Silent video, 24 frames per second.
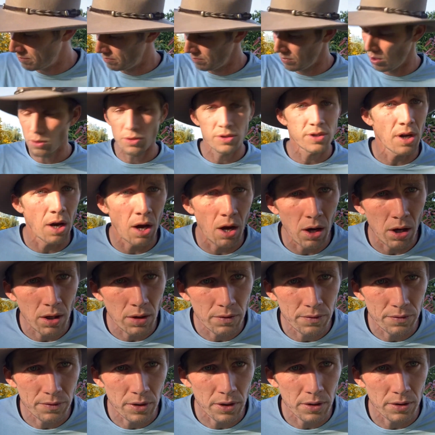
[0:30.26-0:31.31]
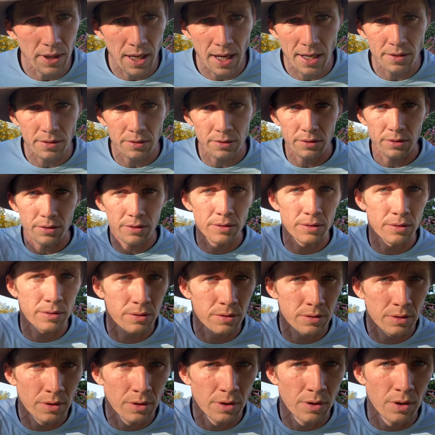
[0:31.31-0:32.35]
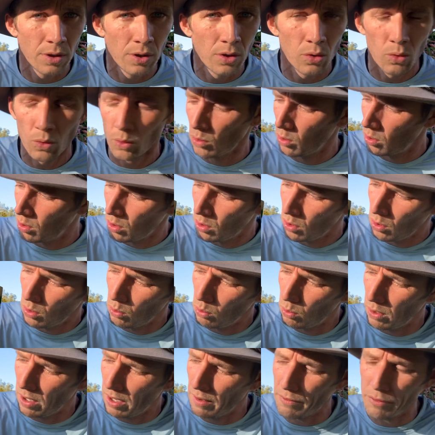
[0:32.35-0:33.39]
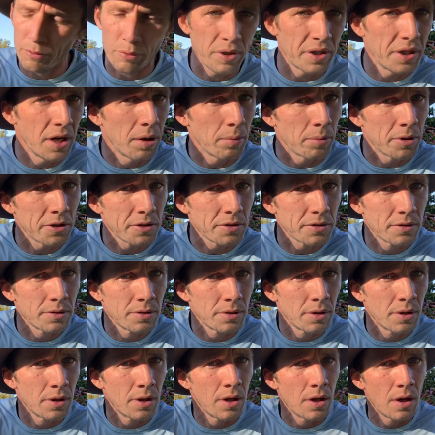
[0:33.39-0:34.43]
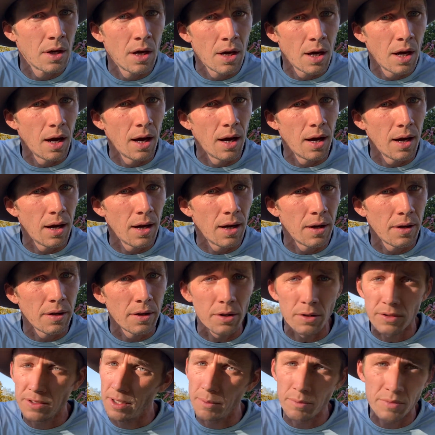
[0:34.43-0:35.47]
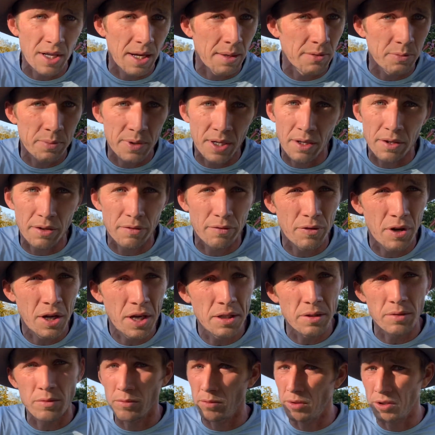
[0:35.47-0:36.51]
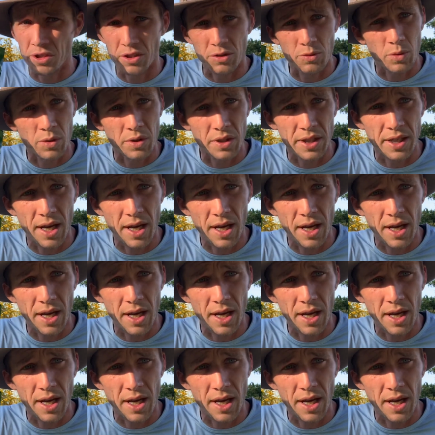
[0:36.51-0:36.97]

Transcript: Most all fertilizers will have three numbers. Uh, it'll sometimes be on the front, which is really